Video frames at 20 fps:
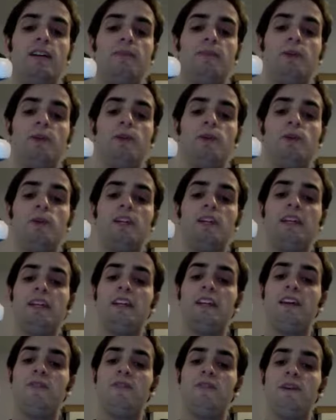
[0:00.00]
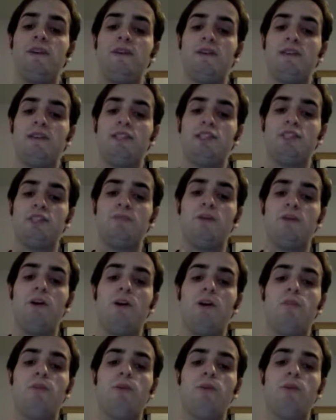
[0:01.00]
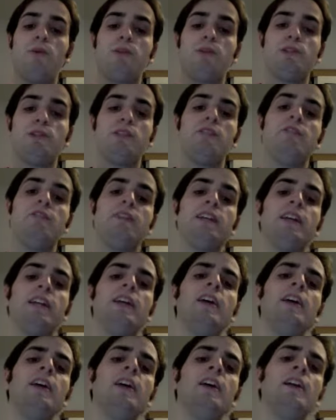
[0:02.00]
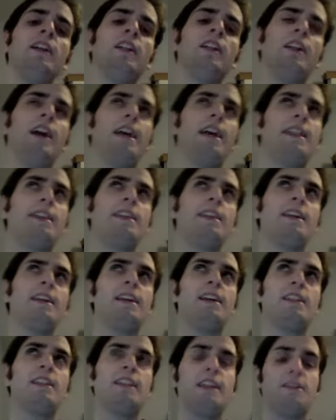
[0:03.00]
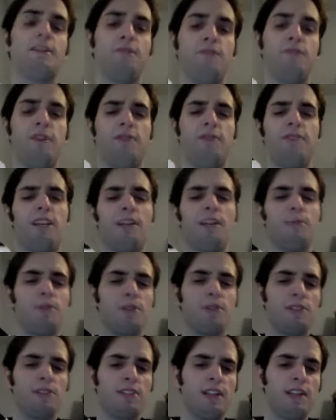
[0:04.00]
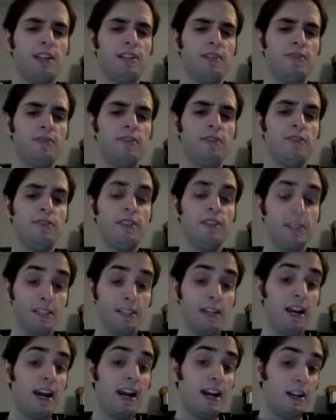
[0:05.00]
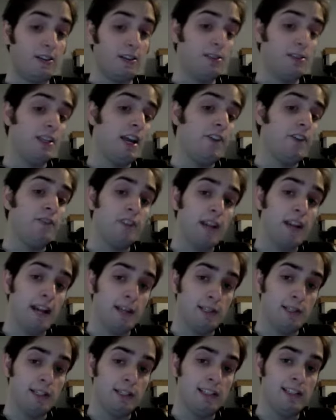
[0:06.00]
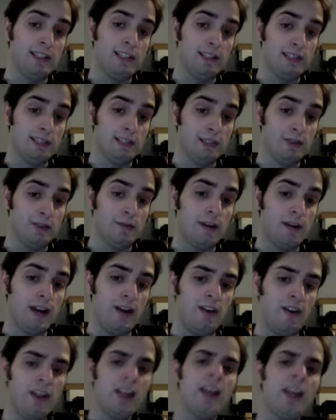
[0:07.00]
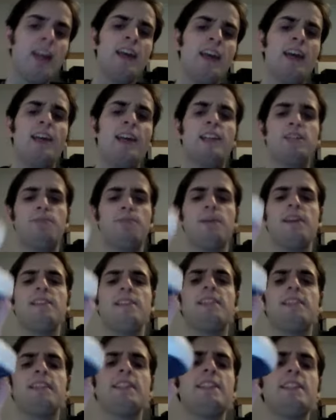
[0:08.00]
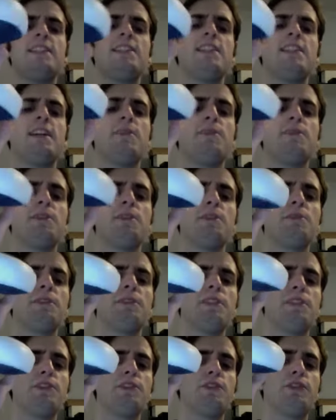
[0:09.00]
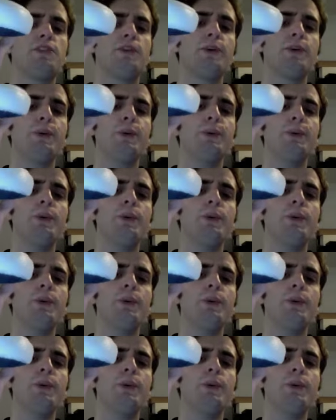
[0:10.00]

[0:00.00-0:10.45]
only a very small portion of it, I think like 15% of the tire is ever actually touching the ground. And it's basically the same thing with this shoe,